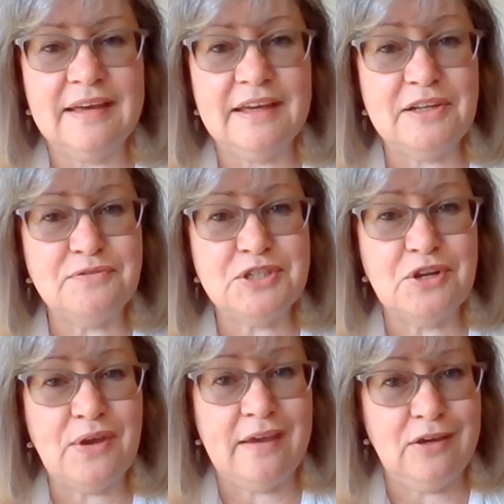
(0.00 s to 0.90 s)
I'd love to
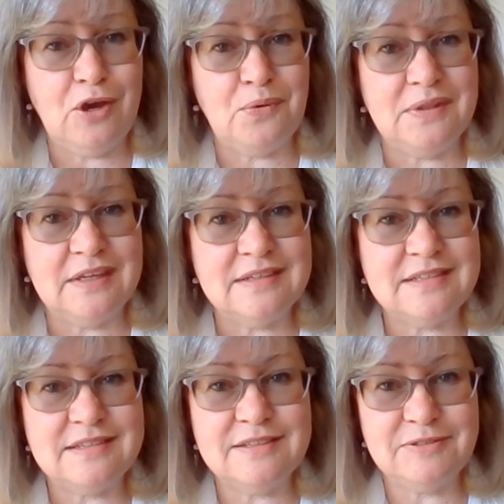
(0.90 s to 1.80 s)
know how you go with
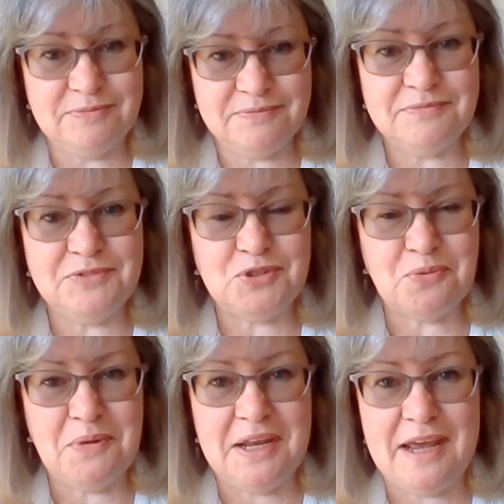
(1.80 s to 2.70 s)
this.
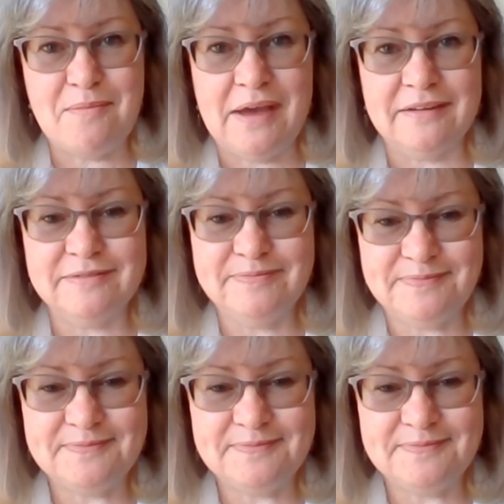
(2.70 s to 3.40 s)
Drop me an email.